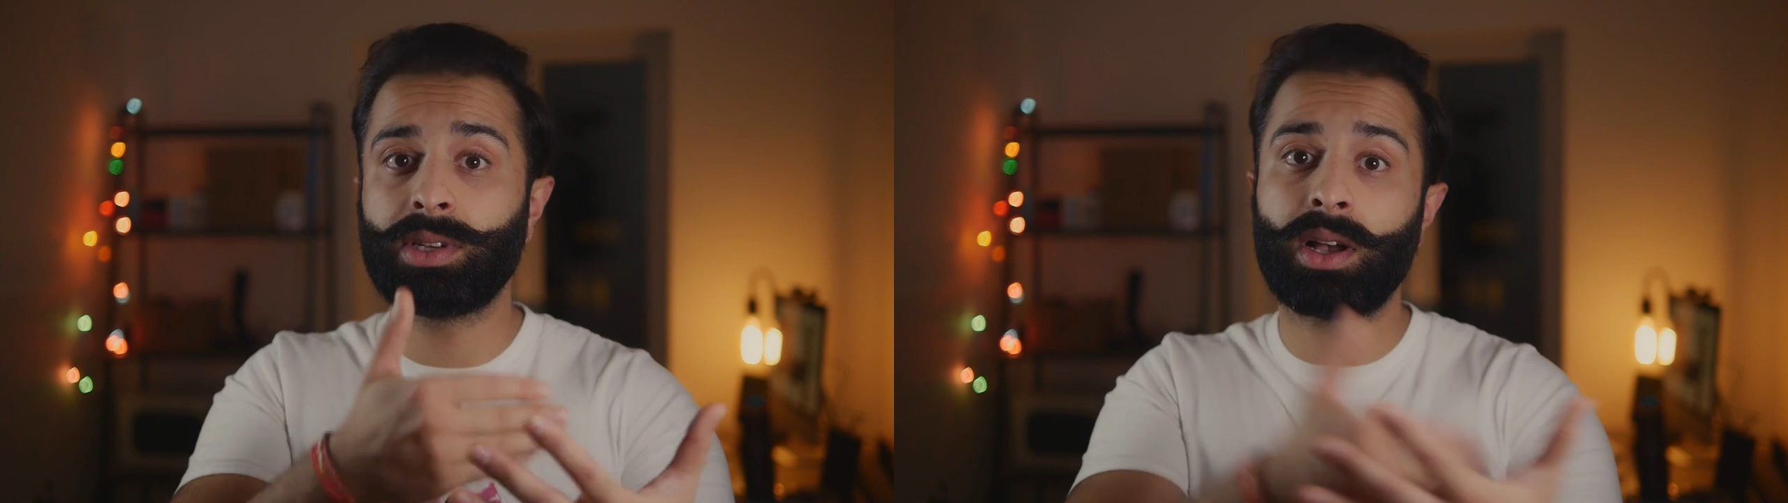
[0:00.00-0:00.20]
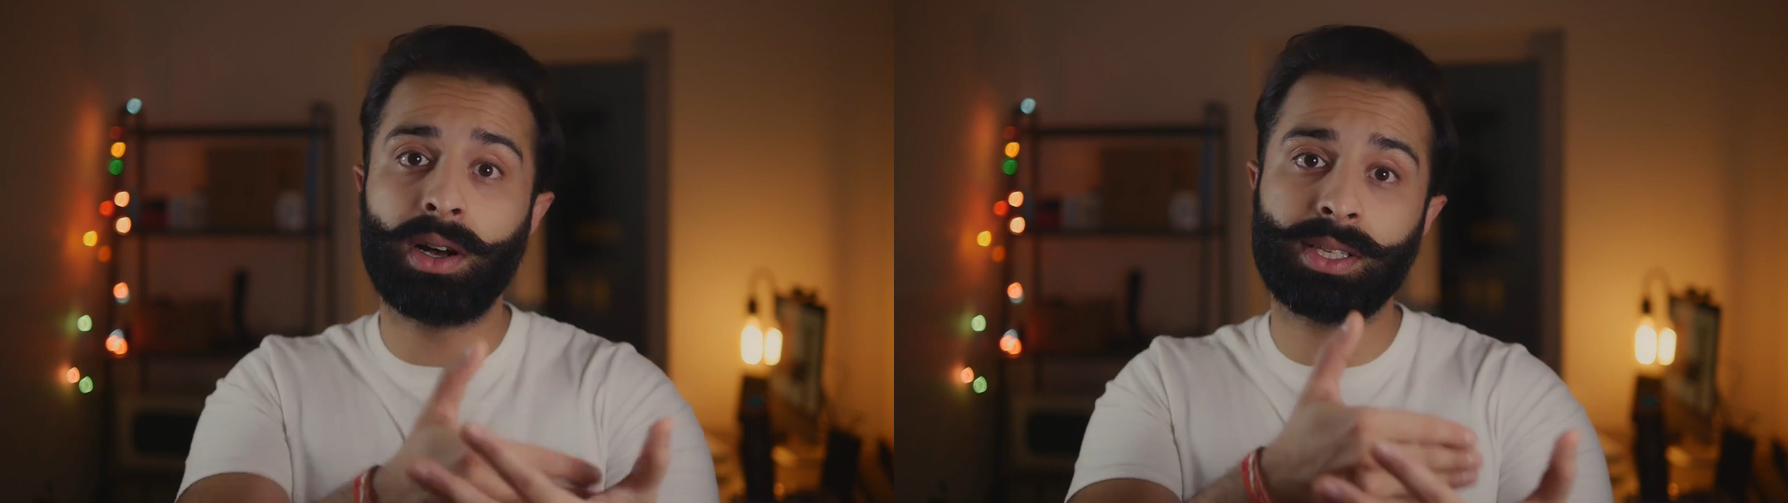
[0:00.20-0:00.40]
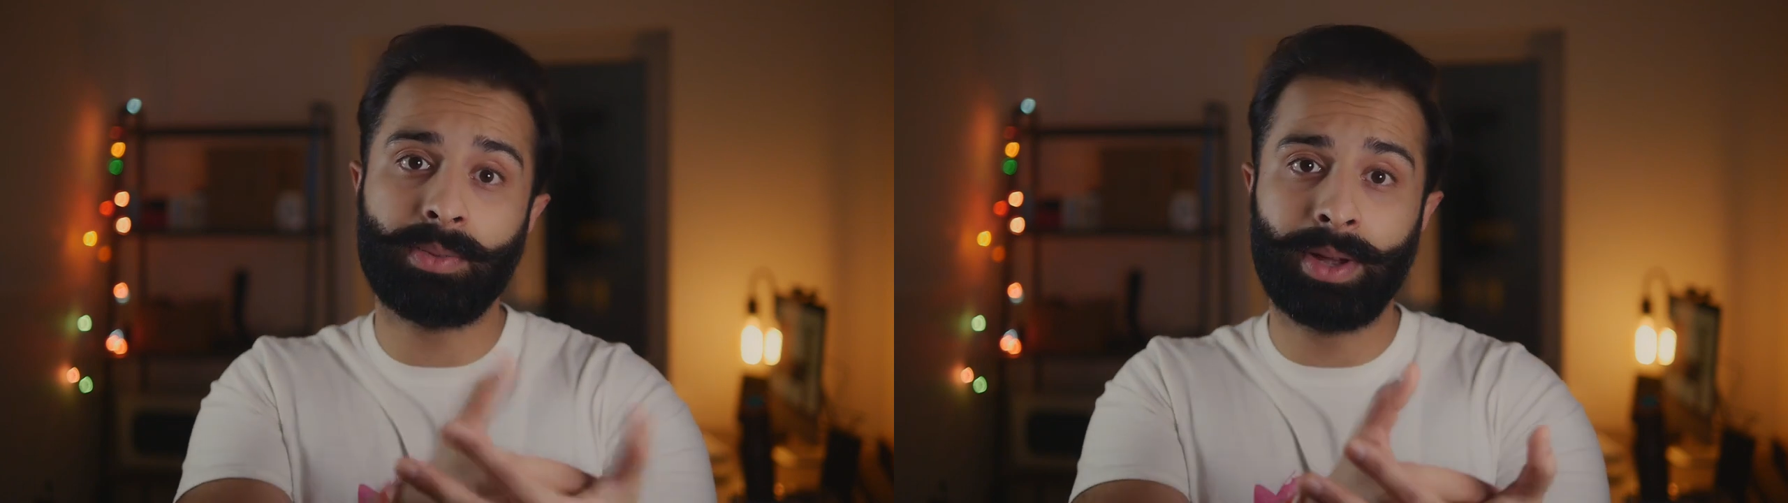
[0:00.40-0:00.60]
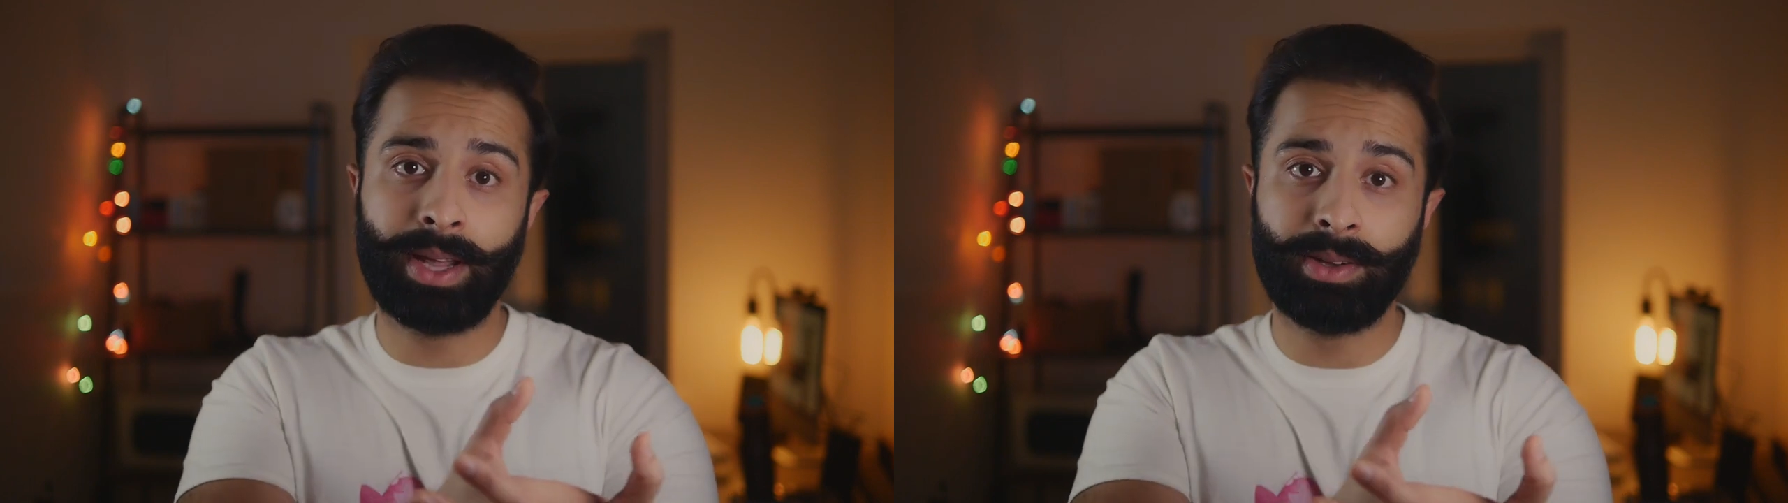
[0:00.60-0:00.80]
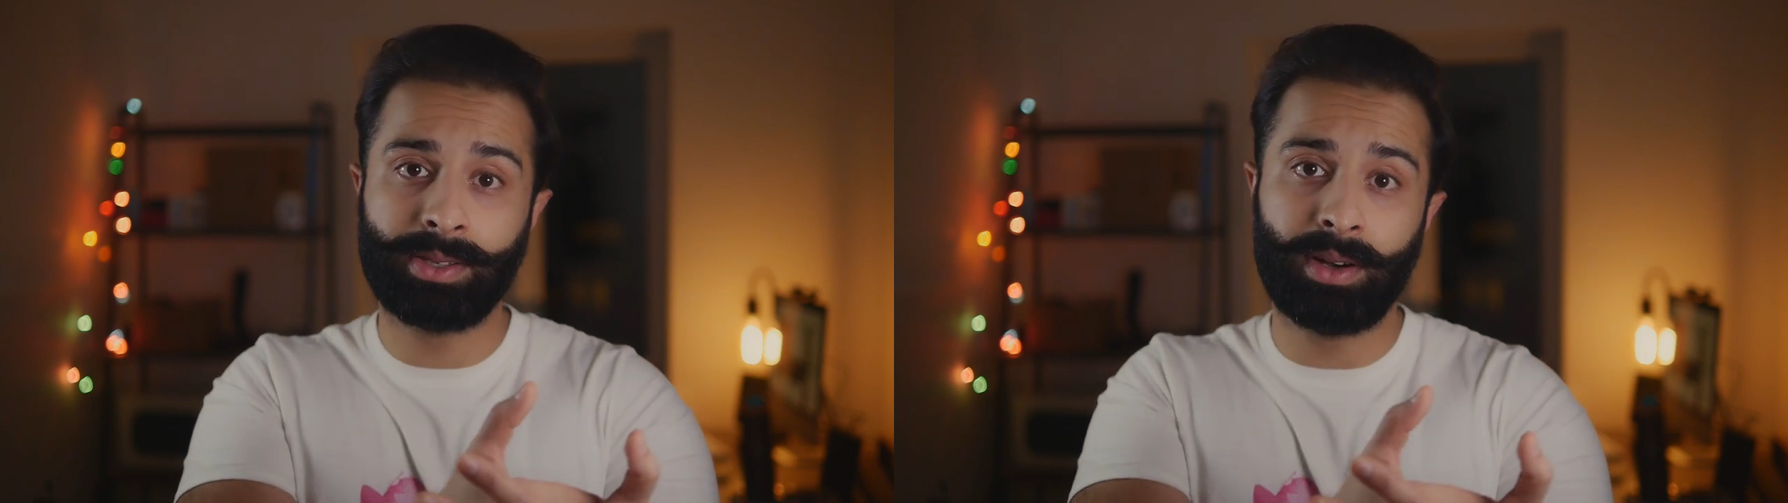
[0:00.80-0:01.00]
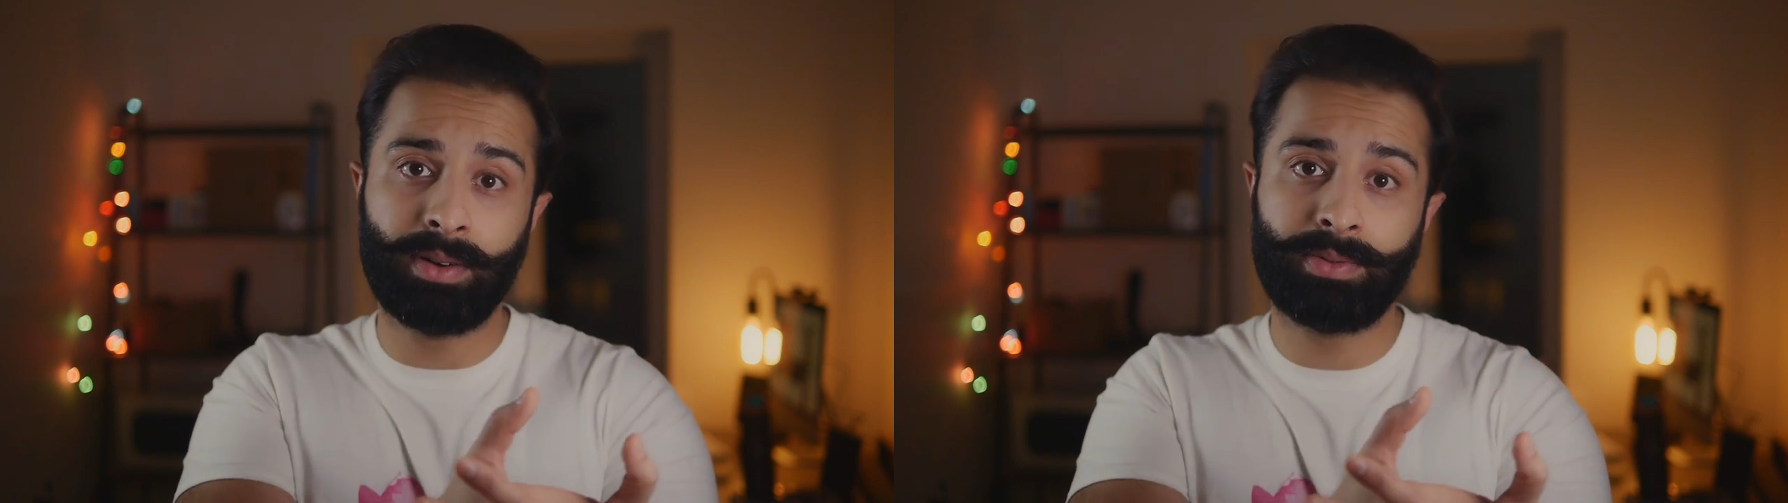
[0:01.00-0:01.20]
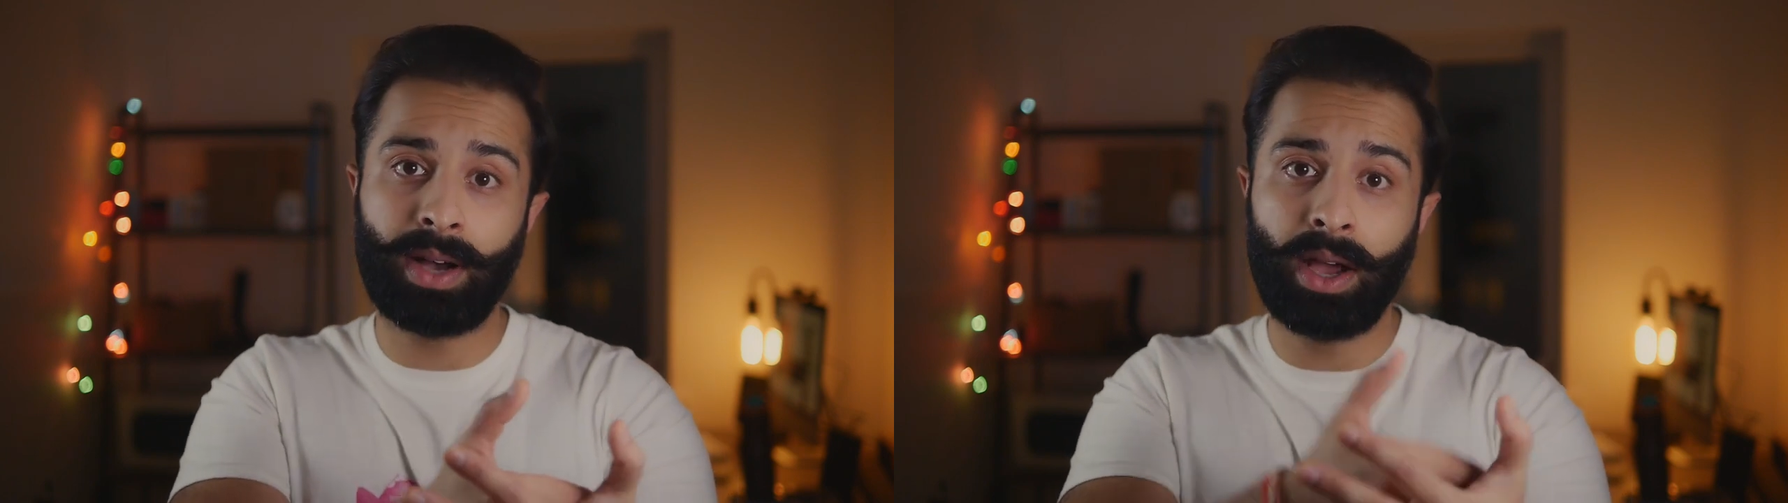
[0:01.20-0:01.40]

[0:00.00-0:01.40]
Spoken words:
to cut someone else off.